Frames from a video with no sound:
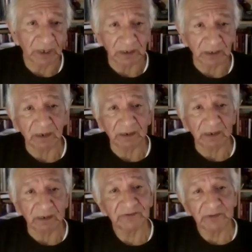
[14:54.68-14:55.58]
48
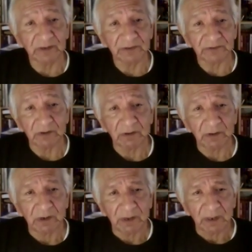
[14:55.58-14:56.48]
continental states,
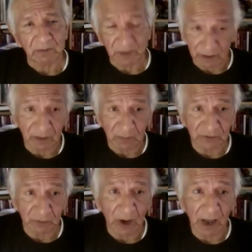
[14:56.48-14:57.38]
but the
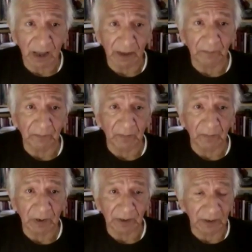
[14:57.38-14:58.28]
numbers were high.
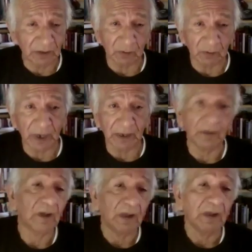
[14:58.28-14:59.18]
Either way,
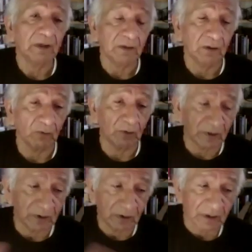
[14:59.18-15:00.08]

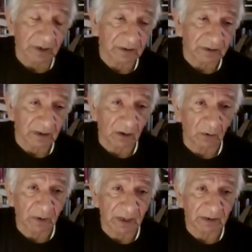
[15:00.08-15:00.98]
whether you're looking at the
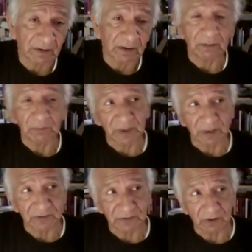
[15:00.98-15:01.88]
low end,
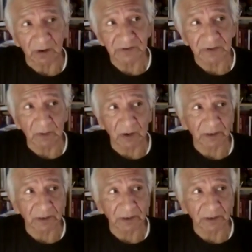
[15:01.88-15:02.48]
because there are some